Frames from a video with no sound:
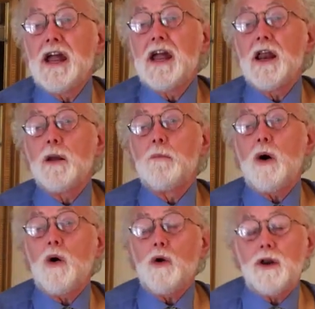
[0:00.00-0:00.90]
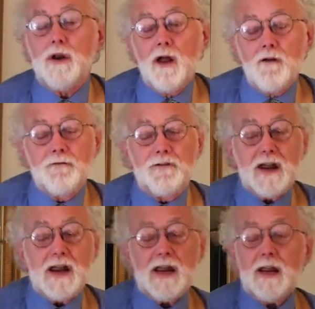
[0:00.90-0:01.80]
In the morning,
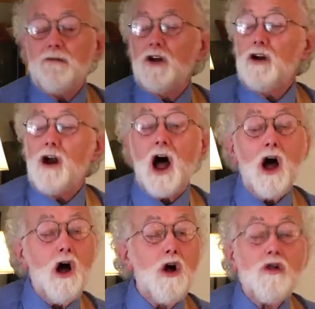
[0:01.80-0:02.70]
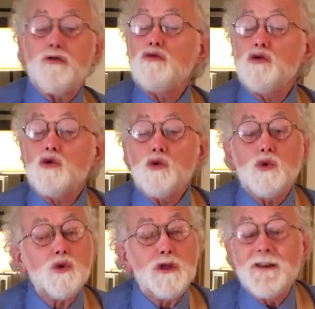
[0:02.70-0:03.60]
fever. All
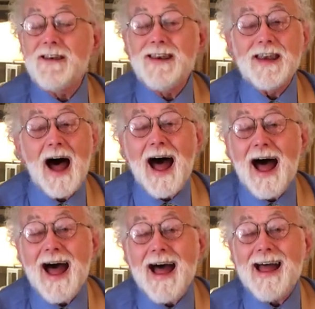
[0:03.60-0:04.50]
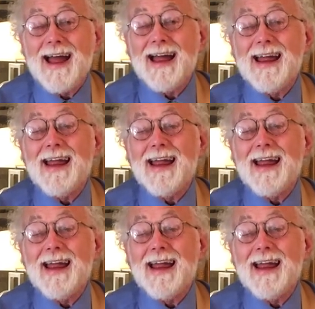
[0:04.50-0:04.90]
through the night.